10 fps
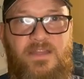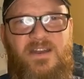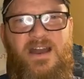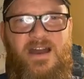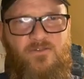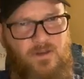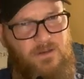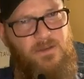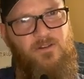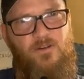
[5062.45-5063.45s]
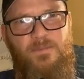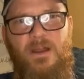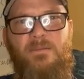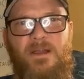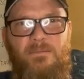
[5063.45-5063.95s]
I think I have one in my group,
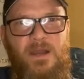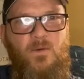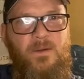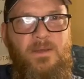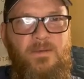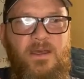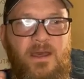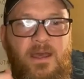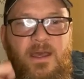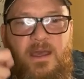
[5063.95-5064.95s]
but I'll make a better one maybe,